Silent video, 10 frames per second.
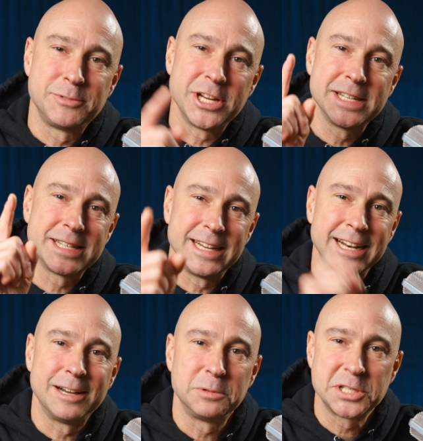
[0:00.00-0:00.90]
I'm Jason, and
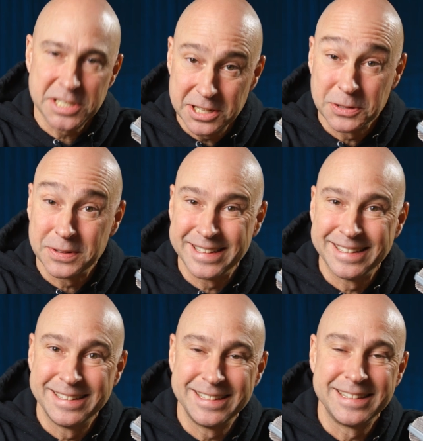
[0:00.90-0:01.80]
I will see you
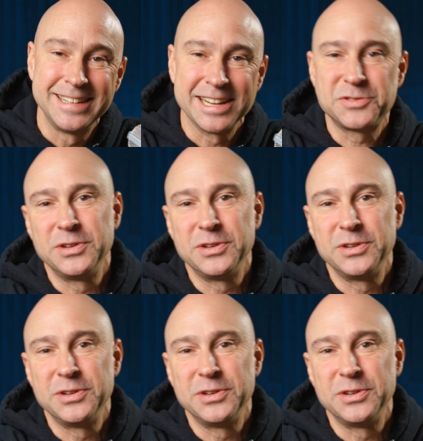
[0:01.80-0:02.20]
in the next